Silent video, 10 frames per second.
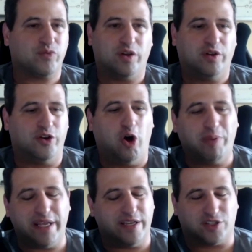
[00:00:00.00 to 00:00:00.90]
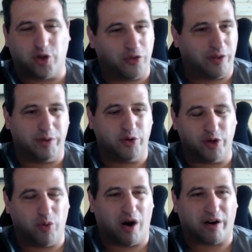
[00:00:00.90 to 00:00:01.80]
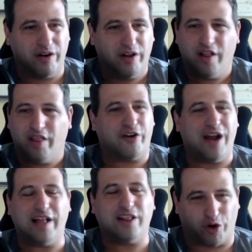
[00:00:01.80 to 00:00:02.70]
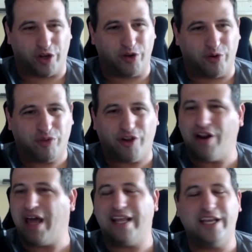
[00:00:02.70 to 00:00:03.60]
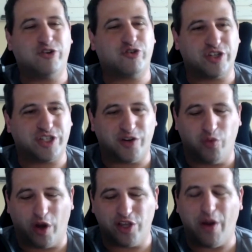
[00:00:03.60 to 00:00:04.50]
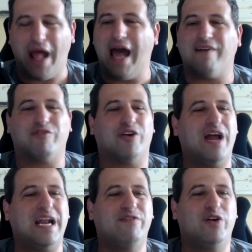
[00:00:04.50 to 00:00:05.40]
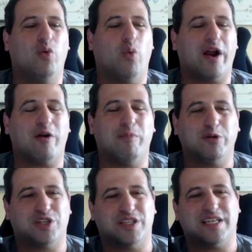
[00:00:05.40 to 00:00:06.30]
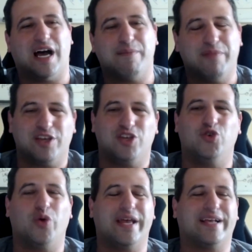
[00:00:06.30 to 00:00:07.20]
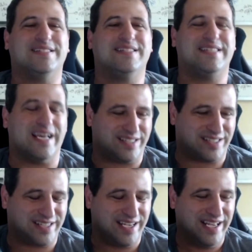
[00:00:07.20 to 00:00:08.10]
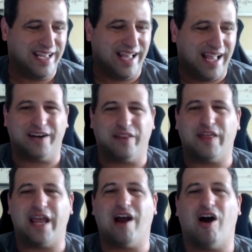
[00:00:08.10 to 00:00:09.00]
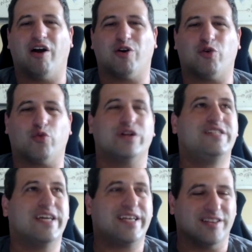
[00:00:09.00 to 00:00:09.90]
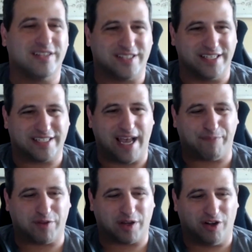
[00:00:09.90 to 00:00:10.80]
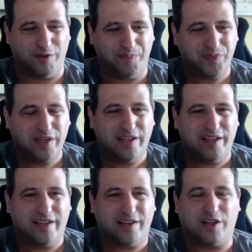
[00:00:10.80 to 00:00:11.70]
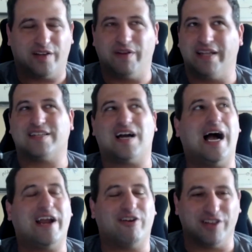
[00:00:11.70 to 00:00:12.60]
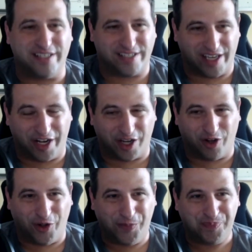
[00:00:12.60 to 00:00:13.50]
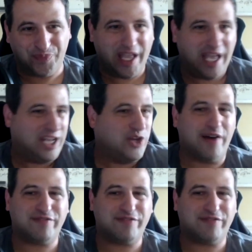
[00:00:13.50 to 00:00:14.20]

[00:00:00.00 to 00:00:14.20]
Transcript: nobody has told them who you are. They're not looking for you. They're not interested in what you have. They're not even aware most of the time that you exist. And they are ridiculously skeptical, entirely cynical, and you have to